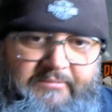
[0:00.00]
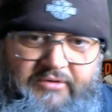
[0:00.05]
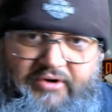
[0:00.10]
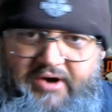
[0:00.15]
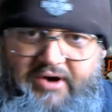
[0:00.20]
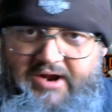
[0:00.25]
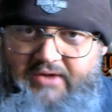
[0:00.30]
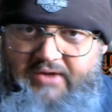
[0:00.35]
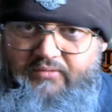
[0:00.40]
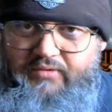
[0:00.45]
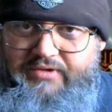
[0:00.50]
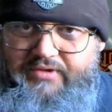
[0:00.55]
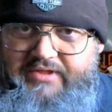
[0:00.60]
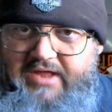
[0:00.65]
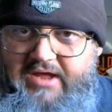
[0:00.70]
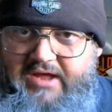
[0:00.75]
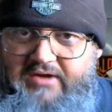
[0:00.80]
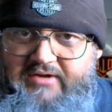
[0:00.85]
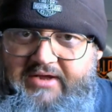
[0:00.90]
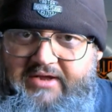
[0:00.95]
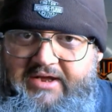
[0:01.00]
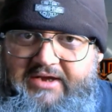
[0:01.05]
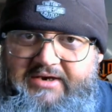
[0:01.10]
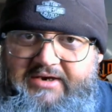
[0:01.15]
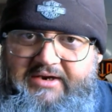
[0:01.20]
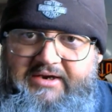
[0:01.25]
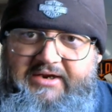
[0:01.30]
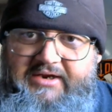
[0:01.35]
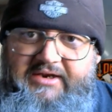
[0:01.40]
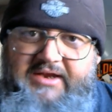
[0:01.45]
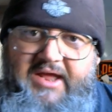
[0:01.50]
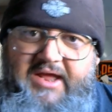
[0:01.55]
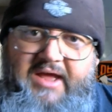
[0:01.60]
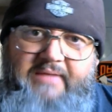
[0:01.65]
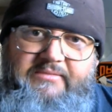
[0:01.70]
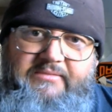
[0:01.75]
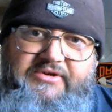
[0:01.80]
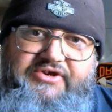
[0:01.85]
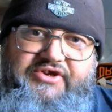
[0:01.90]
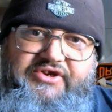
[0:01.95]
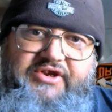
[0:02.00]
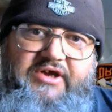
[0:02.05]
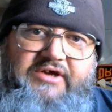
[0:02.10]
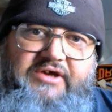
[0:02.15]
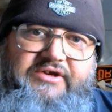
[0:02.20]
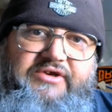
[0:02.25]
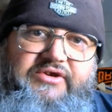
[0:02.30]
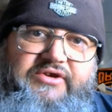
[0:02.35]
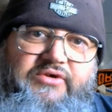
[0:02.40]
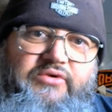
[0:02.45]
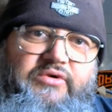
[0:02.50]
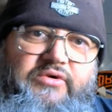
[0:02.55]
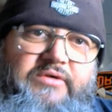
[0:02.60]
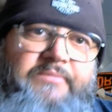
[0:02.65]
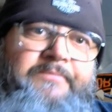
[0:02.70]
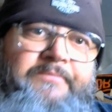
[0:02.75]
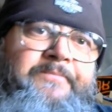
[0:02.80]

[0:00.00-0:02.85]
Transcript: around without getting any damage done to